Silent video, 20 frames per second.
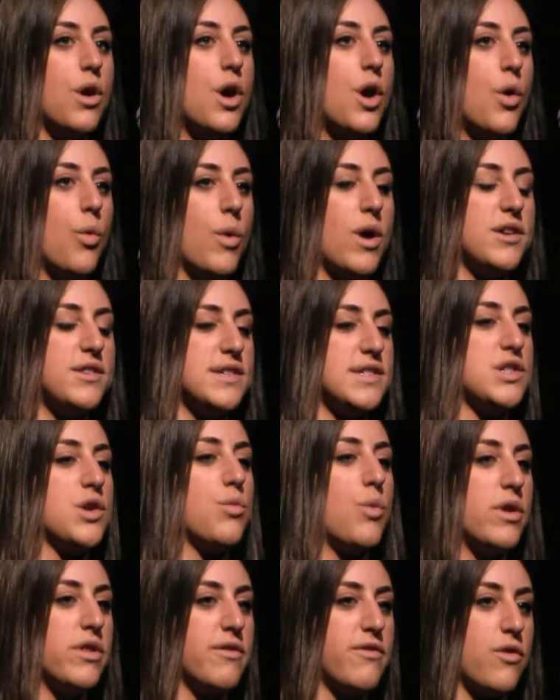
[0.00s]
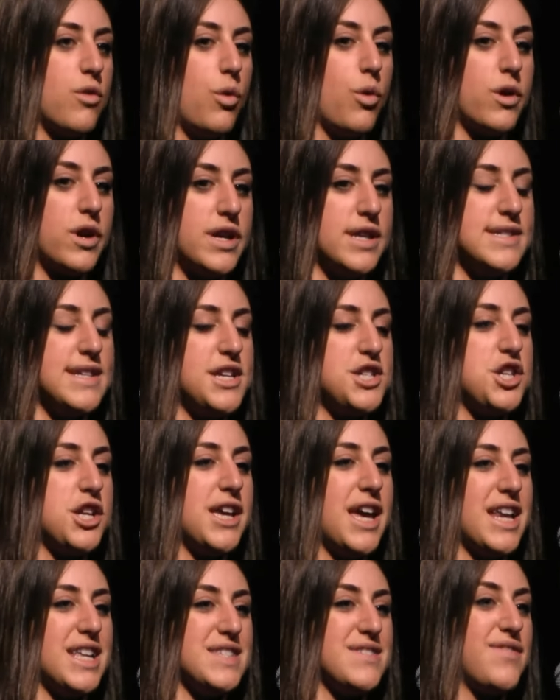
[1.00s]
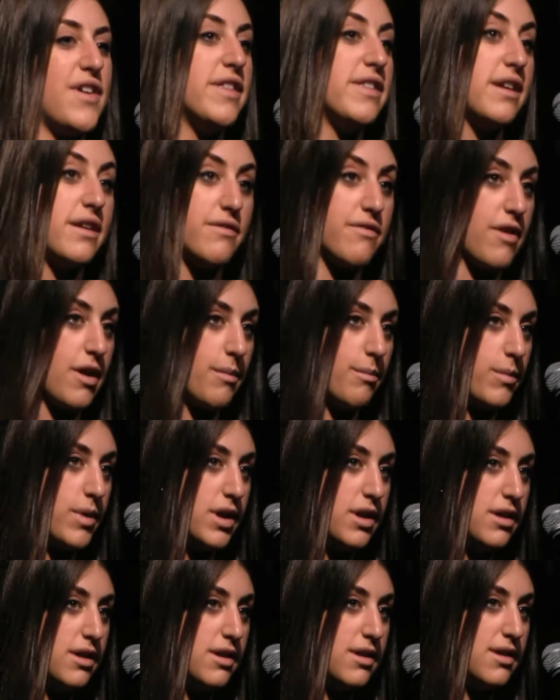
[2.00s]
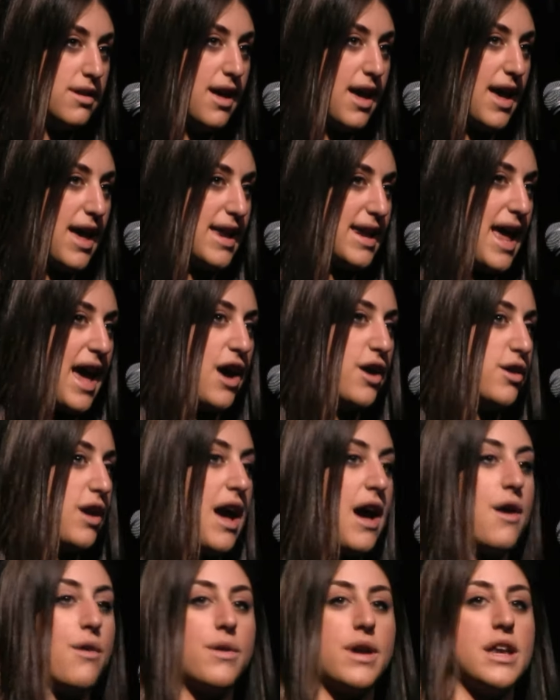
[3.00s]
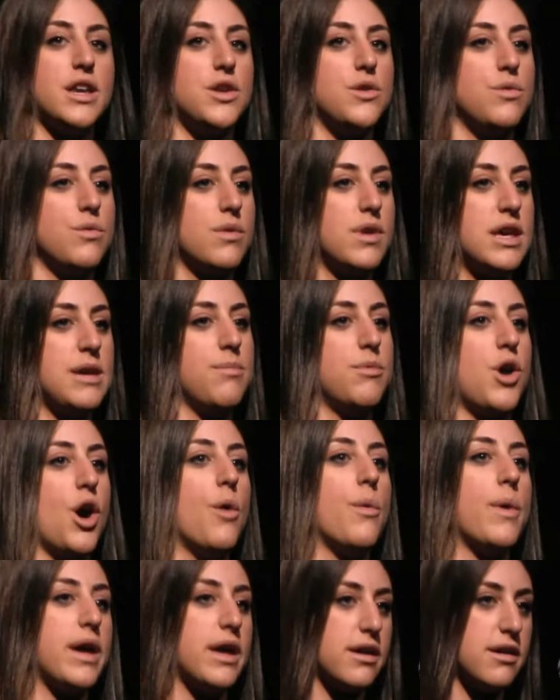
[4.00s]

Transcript: where does your wonderful organization get its funding from? And how can you keep going?